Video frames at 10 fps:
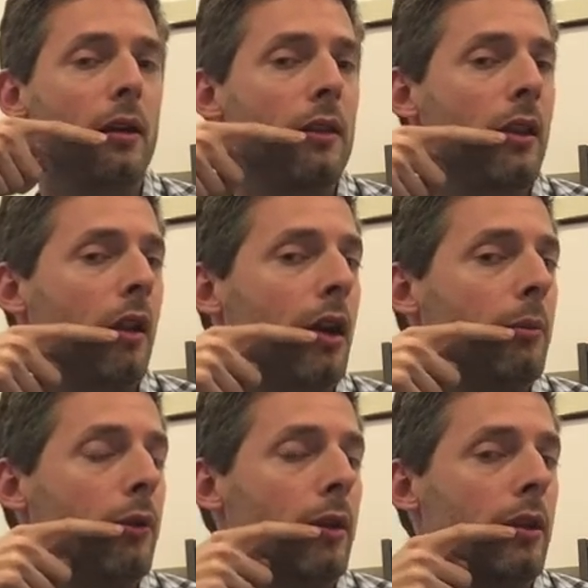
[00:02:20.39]
the line
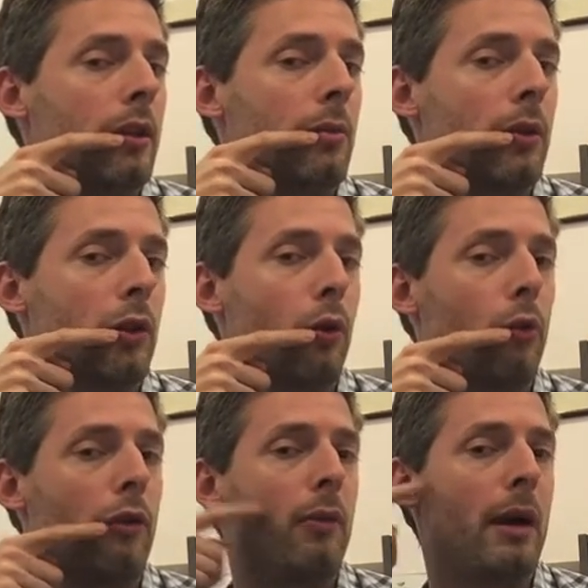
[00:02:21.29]
between the corner
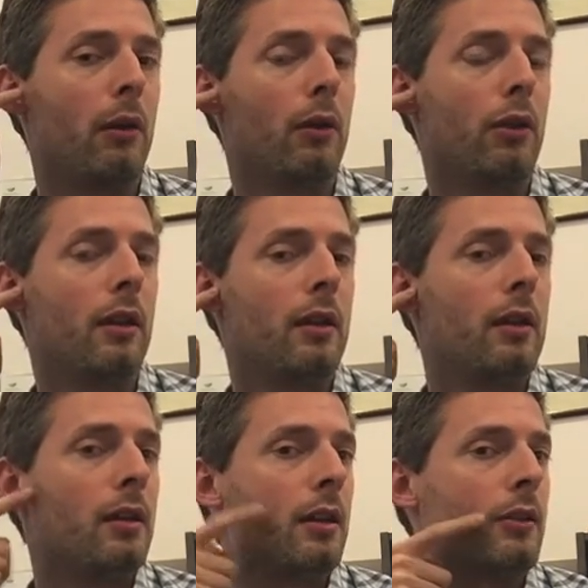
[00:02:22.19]
of the mouth
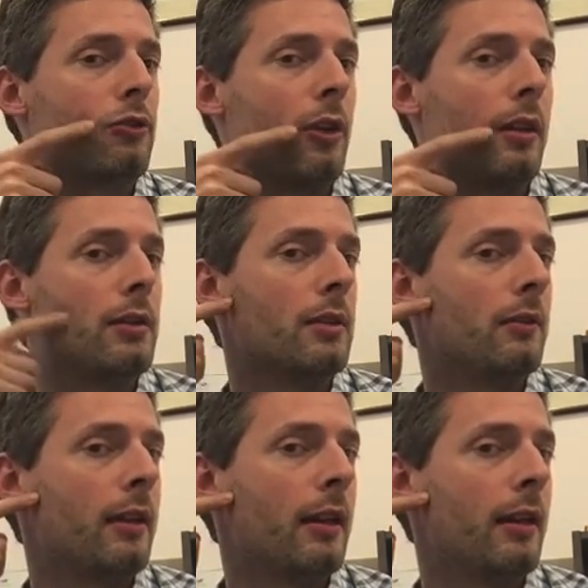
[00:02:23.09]
and the tragus of
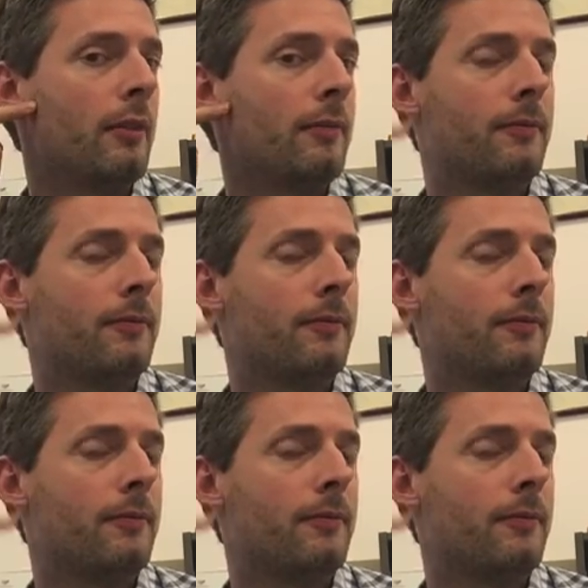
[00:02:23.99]
the ear.